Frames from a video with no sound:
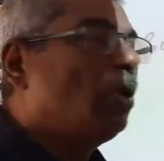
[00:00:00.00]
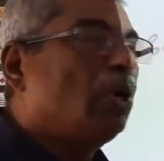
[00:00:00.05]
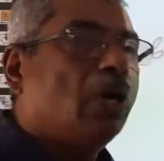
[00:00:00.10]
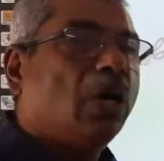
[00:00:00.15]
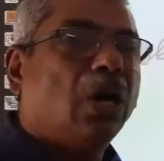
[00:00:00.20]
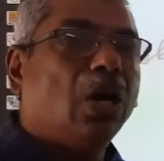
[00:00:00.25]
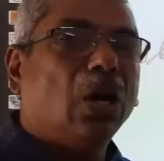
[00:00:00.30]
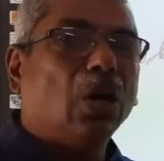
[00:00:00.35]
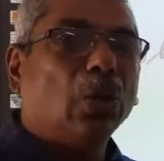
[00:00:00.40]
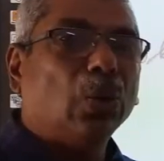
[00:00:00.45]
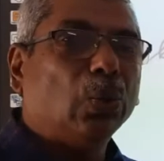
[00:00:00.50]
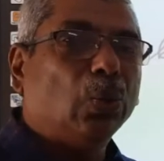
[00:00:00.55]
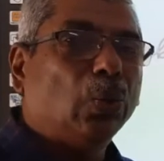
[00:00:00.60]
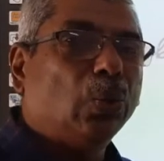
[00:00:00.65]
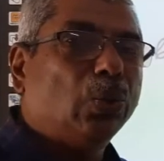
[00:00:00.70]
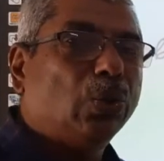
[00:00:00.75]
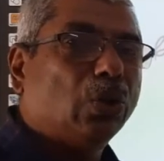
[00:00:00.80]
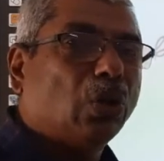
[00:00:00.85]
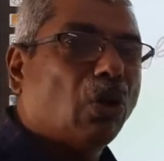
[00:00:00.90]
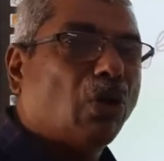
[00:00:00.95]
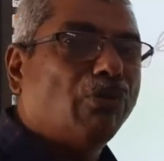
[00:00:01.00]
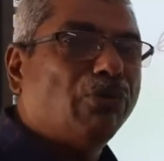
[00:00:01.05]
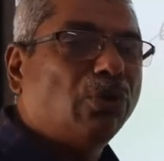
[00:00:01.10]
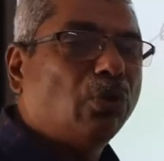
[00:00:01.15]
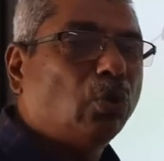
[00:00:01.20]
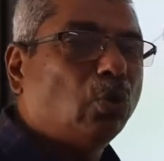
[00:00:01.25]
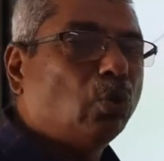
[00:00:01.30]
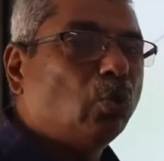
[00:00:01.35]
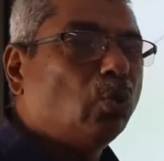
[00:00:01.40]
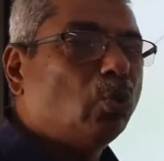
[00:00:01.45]

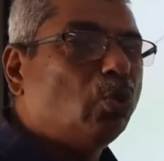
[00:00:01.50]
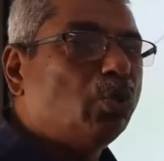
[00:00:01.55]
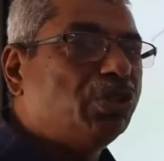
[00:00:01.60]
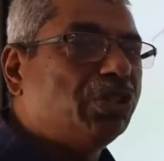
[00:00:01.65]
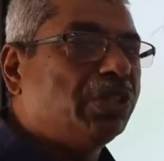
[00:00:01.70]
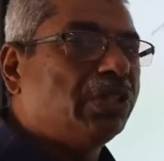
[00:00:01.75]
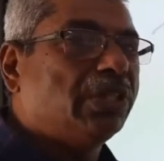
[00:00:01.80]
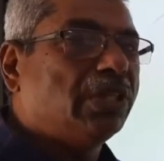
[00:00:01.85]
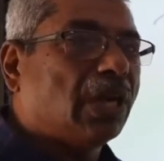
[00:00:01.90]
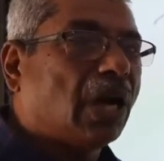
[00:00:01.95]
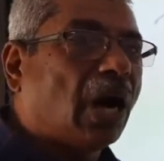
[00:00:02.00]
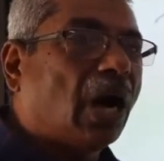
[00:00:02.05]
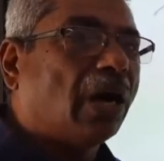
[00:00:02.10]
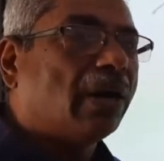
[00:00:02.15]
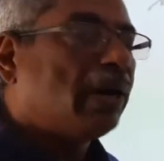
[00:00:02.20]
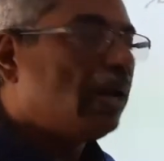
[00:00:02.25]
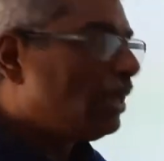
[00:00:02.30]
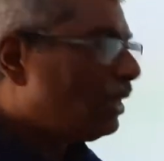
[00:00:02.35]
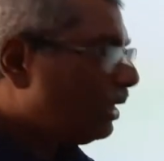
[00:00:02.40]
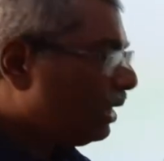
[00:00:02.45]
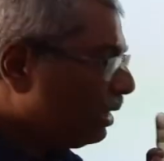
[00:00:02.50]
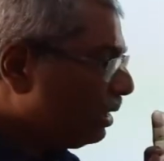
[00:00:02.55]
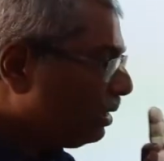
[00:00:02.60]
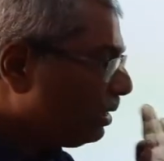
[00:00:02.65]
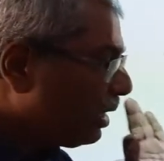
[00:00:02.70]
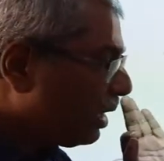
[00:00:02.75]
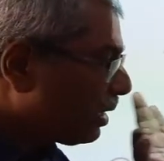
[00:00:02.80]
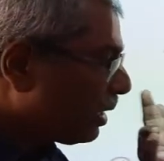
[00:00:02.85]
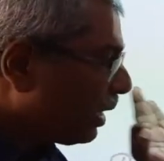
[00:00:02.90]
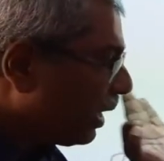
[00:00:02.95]
2gr. In
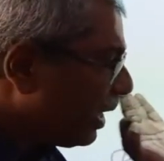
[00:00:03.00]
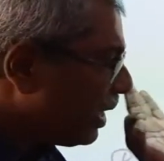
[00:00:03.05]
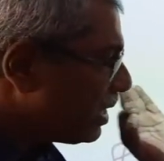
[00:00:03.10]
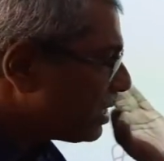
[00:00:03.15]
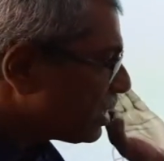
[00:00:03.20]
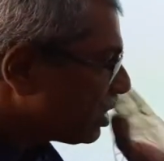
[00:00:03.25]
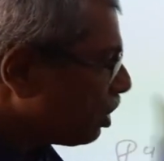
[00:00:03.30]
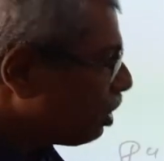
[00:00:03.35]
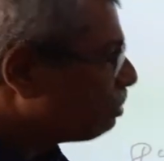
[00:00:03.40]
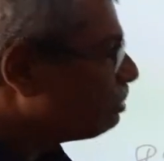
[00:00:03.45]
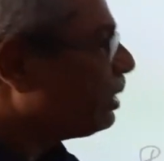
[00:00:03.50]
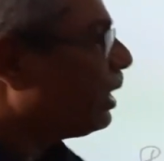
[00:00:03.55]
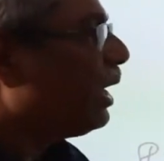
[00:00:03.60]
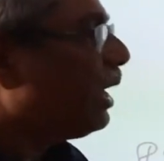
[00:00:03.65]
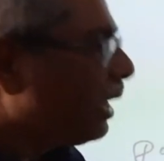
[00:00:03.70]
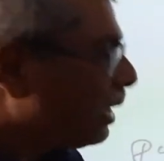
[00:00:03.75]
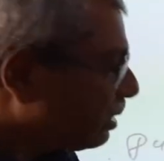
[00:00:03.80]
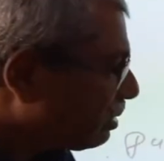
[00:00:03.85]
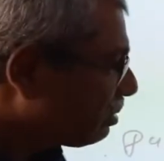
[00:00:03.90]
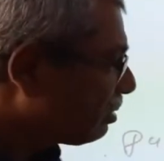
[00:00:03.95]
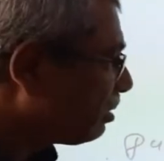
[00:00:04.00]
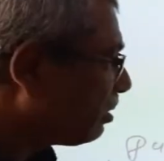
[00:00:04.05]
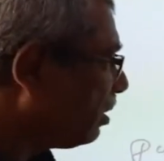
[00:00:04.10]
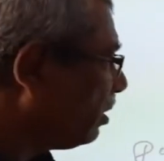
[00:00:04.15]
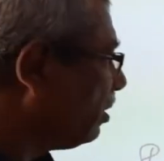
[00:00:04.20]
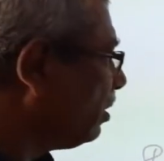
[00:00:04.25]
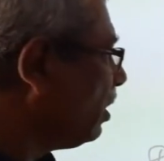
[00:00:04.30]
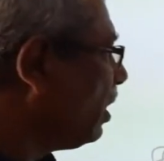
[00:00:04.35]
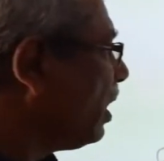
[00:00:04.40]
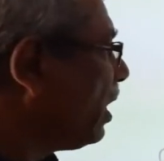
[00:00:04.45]
the case of the
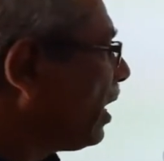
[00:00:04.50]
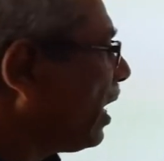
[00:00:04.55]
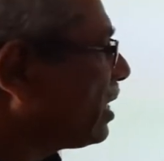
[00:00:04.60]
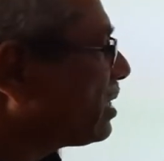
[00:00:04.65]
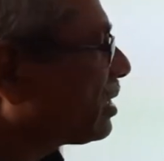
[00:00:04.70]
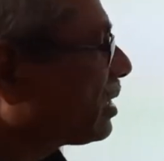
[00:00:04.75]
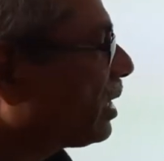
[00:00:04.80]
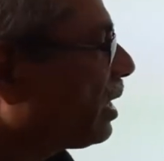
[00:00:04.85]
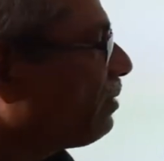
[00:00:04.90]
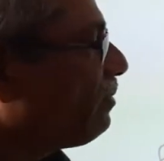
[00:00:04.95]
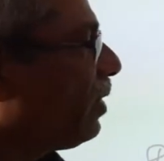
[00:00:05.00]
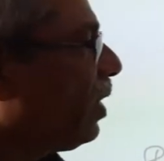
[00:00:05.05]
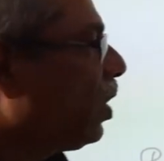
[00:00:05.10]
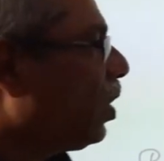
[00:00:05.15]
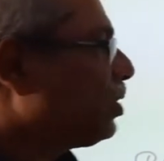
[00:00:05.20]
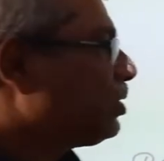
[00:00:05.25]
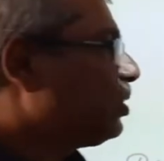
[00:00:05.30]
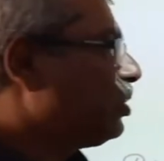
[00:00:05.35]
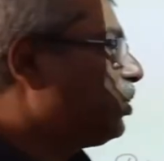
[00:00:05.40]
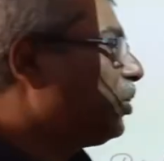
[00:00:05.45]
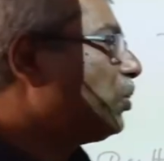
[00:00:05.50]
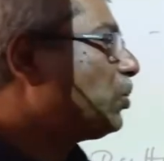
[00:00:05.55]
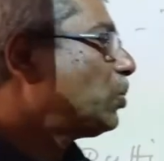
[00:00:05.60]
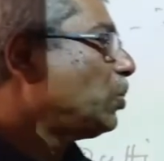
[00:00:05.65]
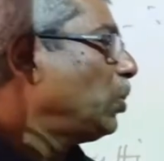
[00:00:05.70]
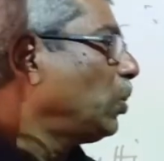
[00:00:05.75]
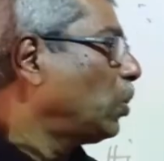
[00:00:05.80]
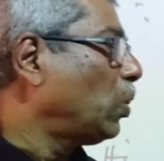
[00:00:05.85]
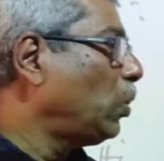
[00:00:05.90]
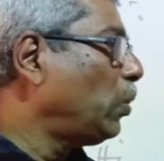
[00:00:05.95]
earth, escape velocity is
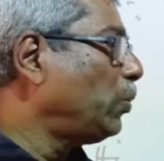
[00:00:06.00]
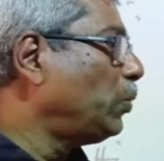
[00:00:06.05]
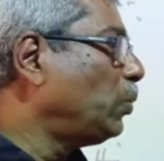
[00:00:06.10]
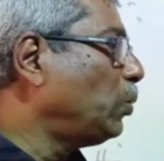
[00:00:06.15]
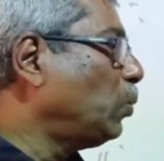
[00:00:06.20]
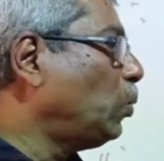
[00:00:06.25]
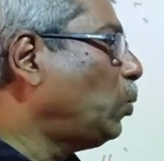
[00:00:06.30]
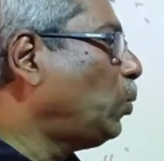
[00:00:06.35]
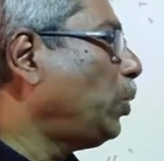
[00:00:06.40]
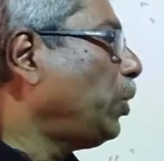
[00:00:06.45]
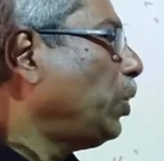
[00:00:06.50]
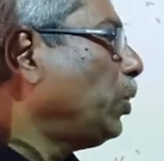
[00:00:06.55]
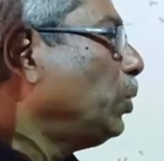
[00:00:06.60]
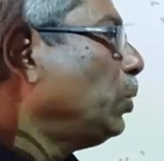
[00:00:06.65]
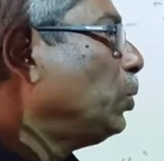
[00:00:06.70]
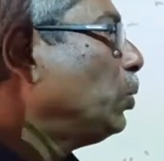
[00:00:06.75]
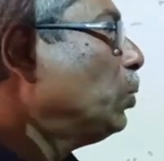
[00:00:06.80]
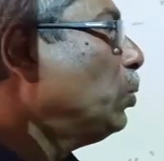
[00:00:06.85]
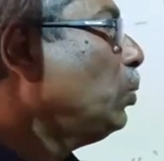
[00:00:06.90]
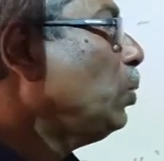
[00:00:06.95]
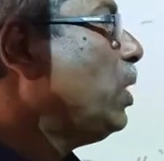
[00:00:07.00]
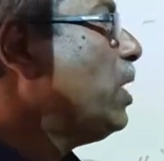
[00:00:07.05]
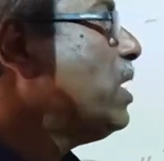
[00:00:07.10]
equal to 2 into